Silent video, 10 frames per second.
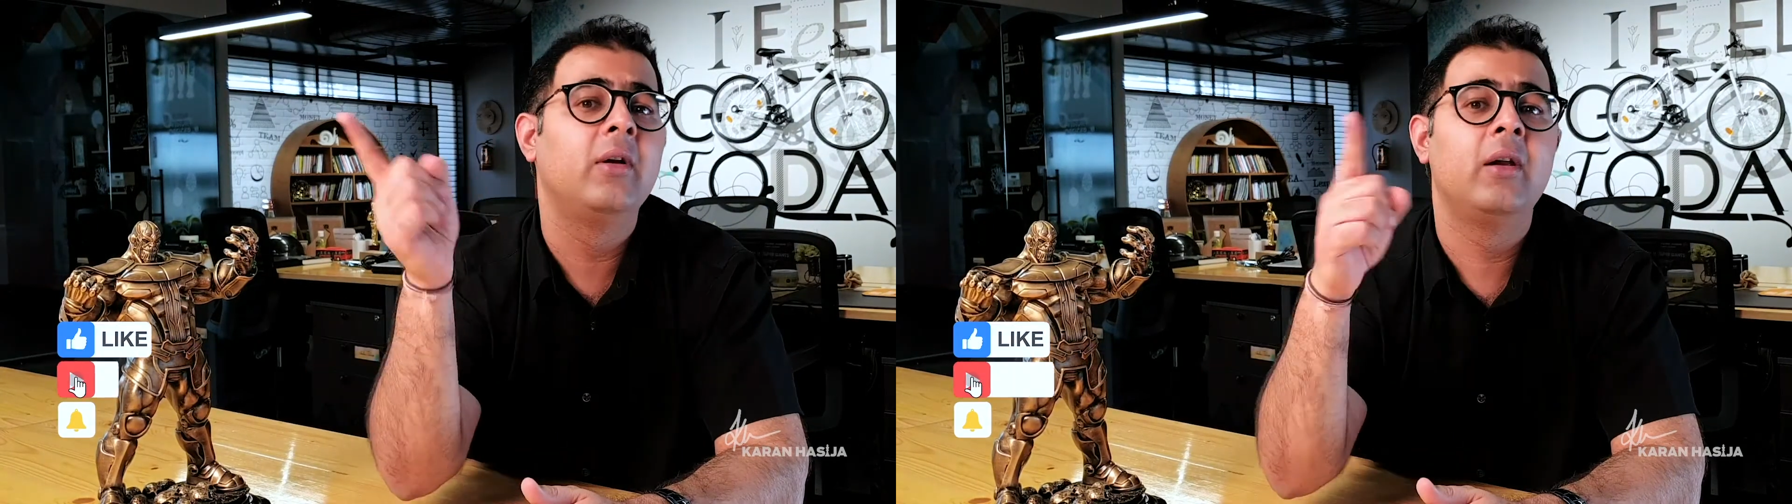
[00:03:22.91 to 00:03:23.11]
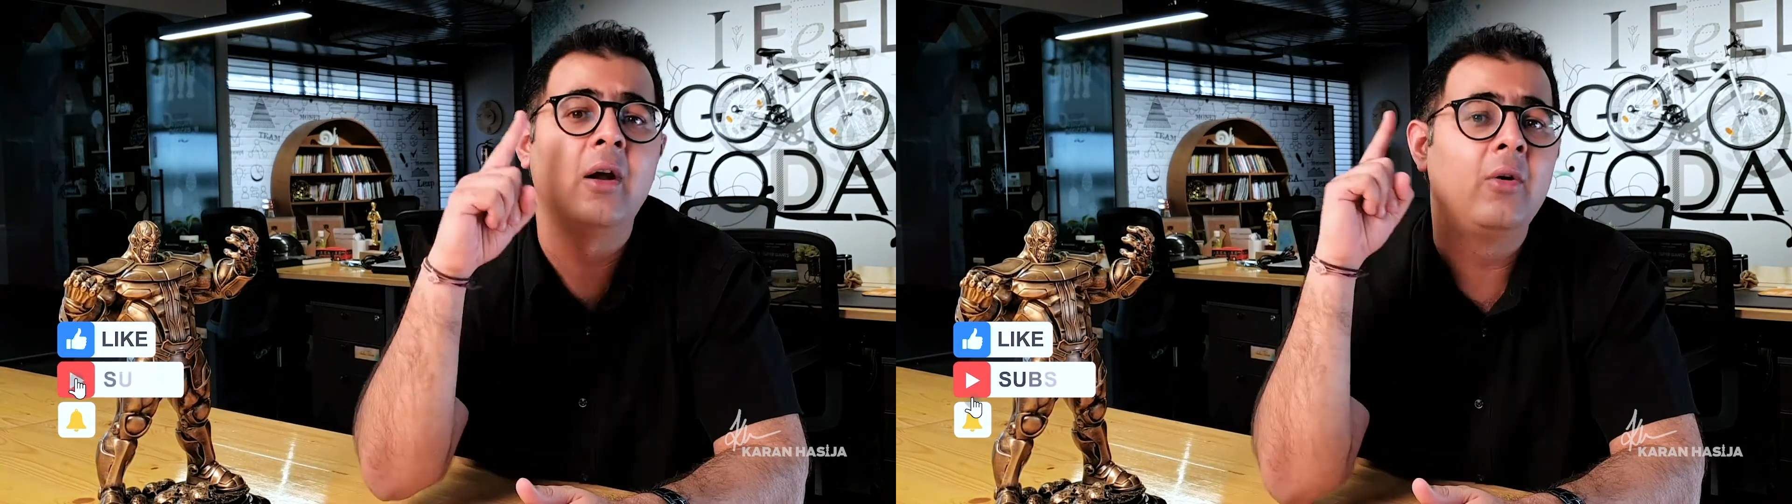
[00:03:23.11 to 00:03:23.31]

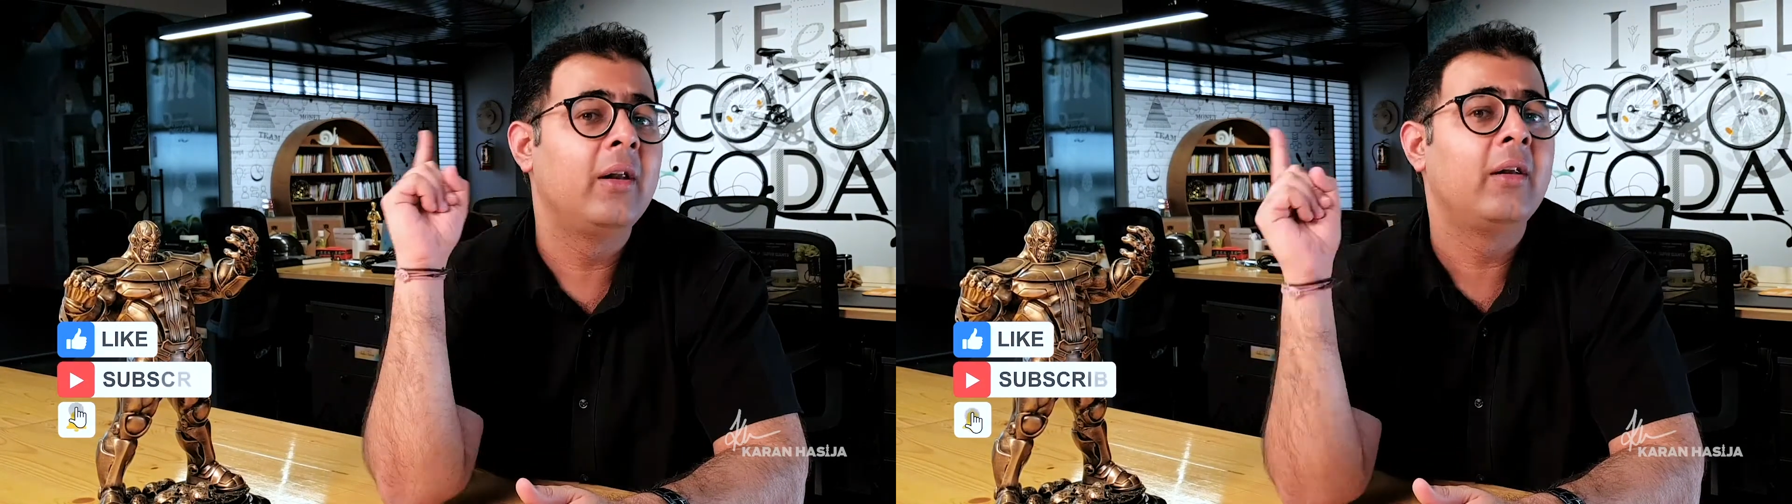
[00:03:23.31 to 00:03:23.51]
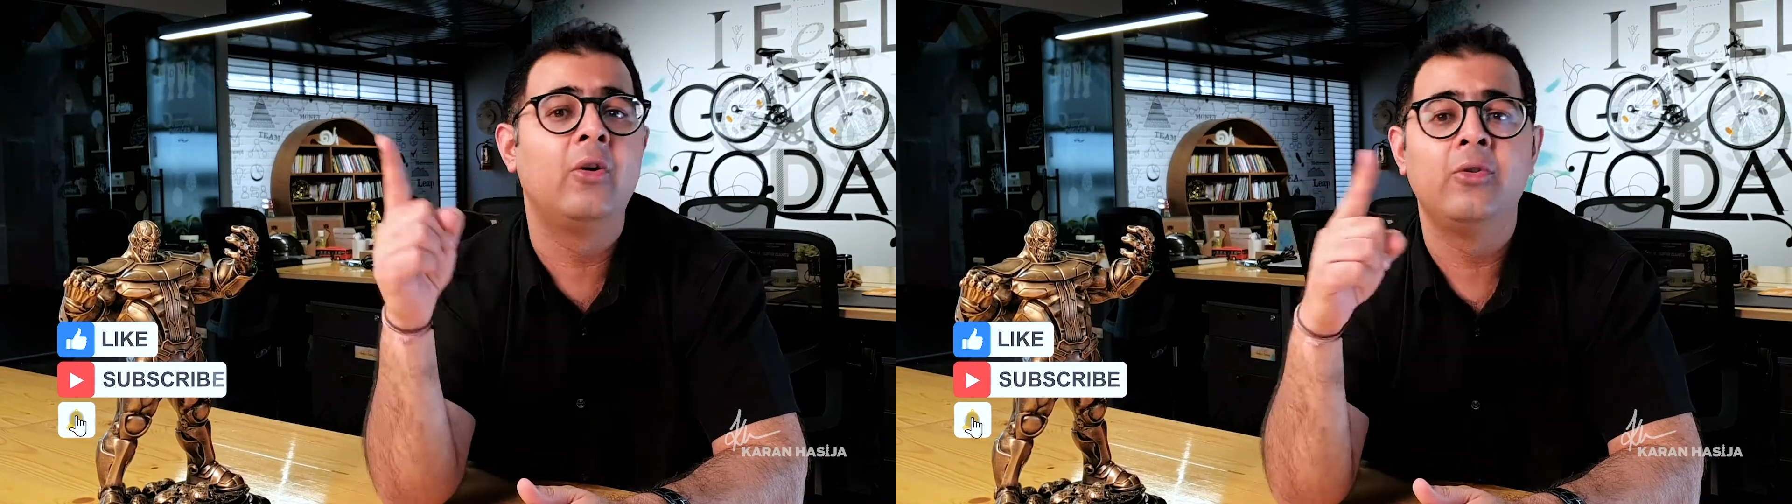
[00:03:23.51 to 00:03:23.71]
and round
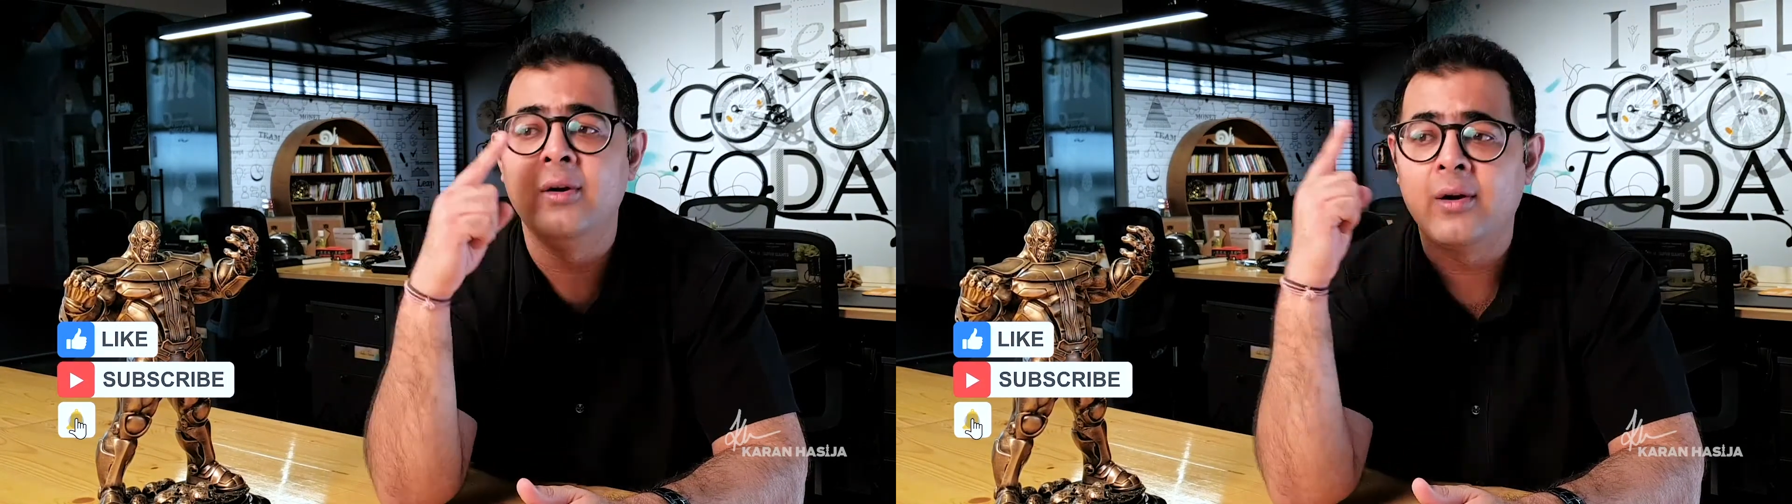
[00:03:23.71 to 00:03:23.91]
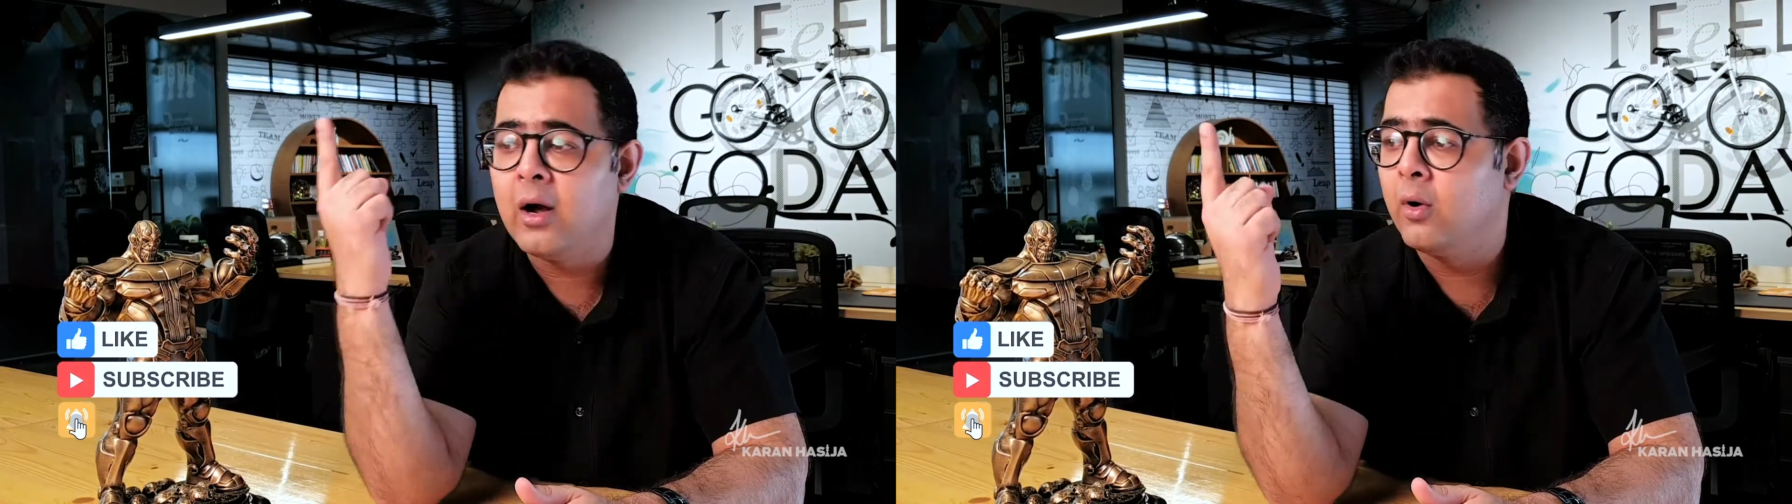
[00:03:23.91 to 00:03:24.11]
and round
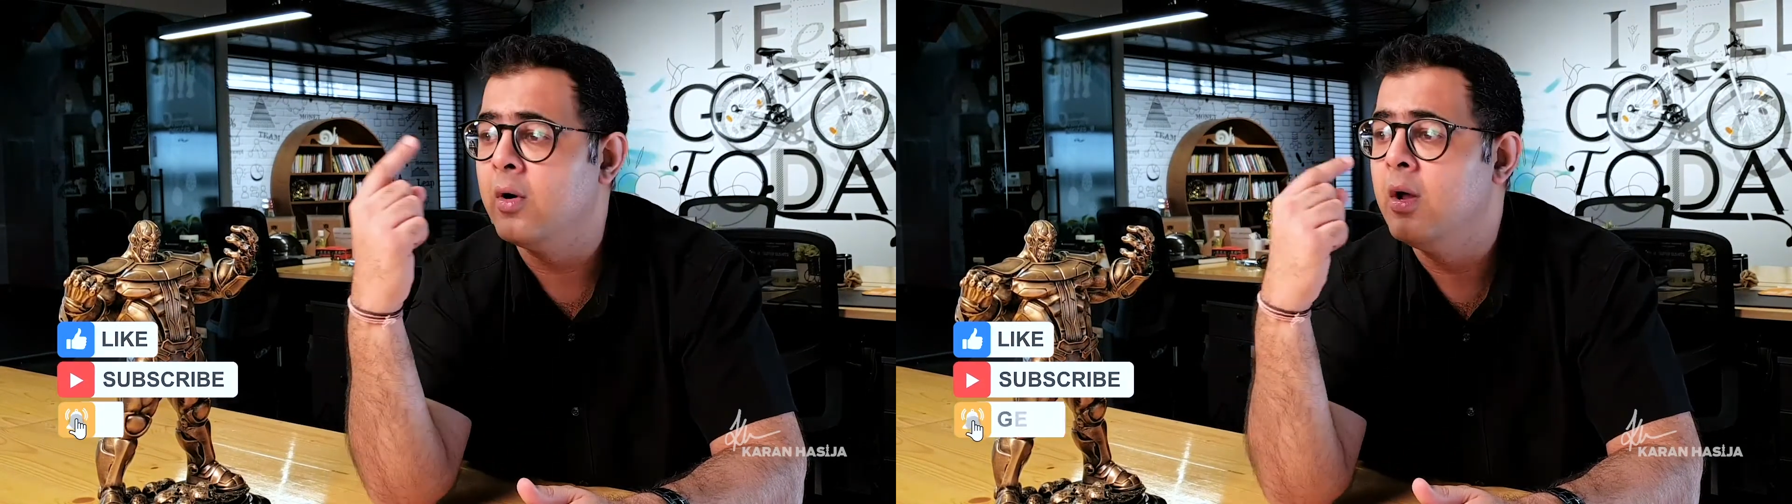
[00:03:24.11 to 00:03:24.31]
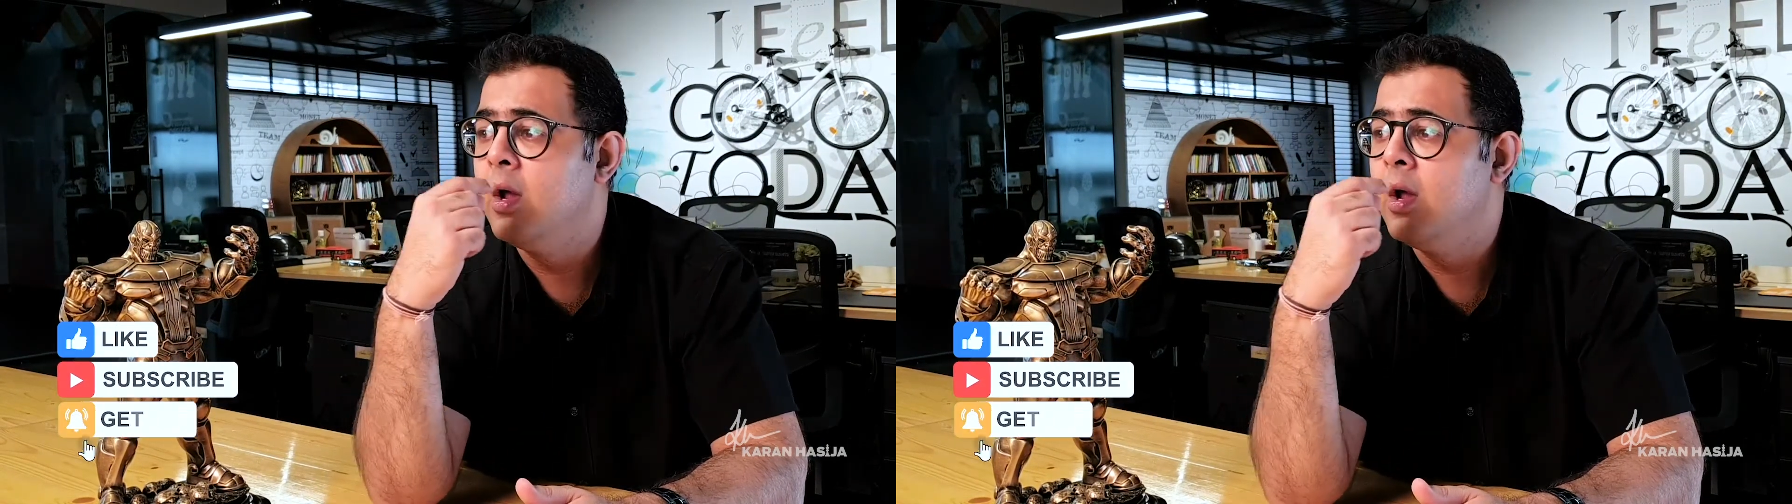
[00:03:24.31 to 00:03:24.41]
and round.